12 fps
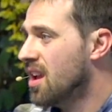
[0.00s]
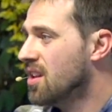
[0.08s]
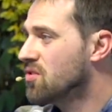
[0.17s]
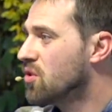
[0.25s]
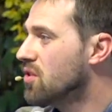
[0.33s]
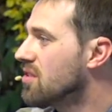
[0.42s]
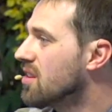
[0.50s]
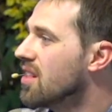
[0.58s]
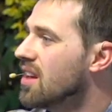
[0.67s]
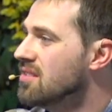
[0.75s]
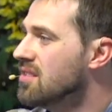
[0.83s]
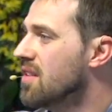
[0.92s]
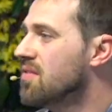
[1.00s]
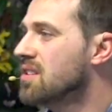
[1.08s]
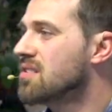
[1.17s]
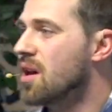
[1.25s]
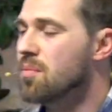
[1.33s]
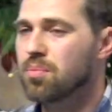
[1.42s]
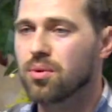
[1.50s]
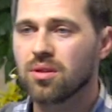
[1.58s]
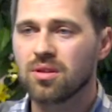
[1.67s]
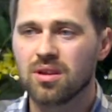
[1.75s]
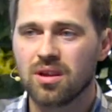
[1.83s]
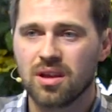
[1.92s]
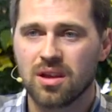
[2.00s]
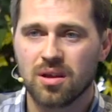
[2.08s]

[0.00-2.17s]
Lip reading: And so this cleansing of the temple